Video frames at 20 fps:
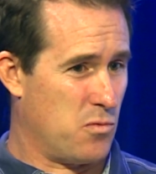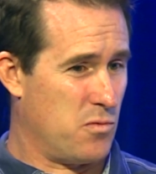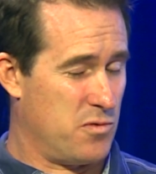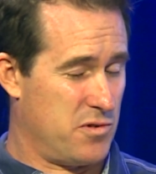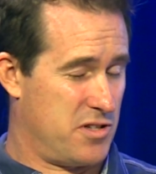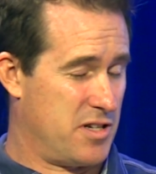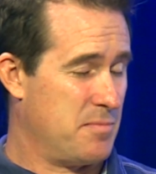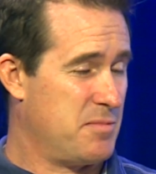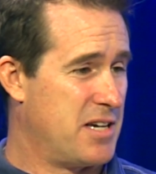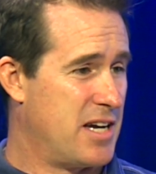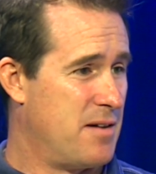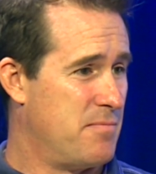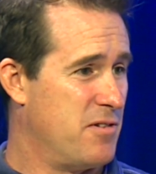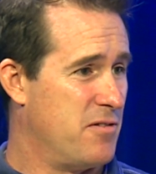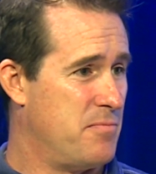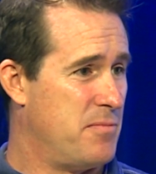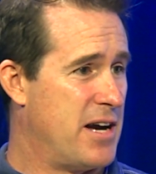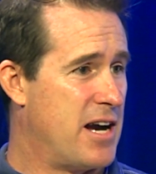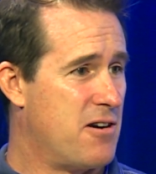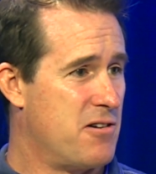some type
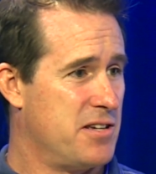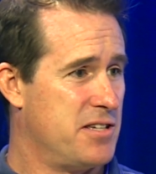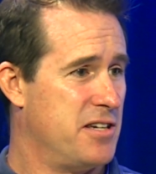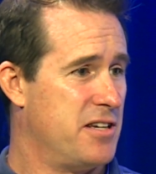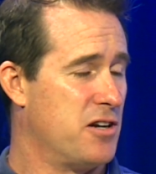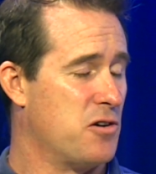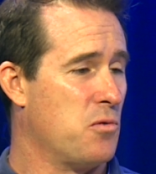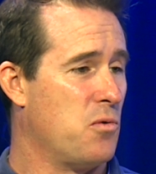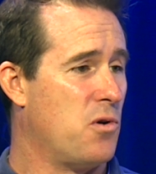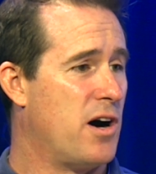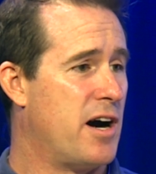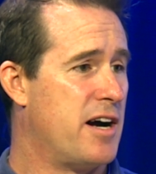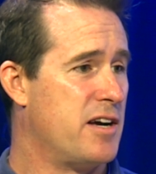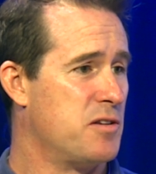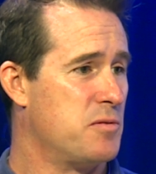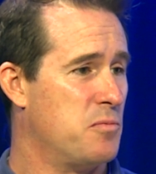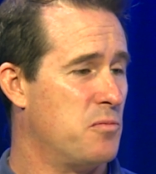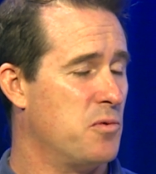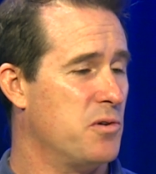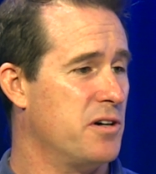of parasitic
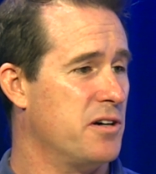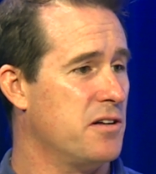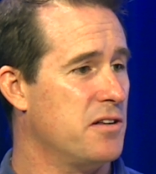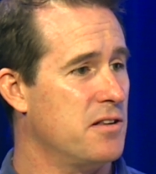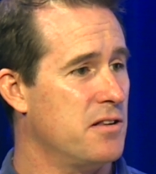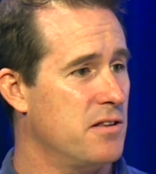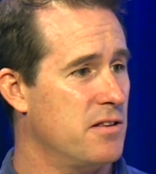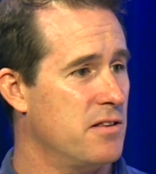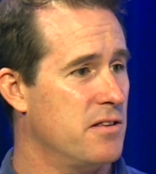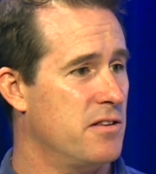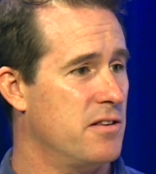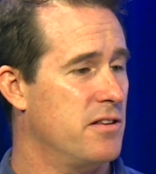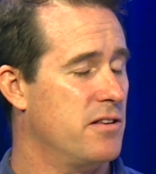wasp will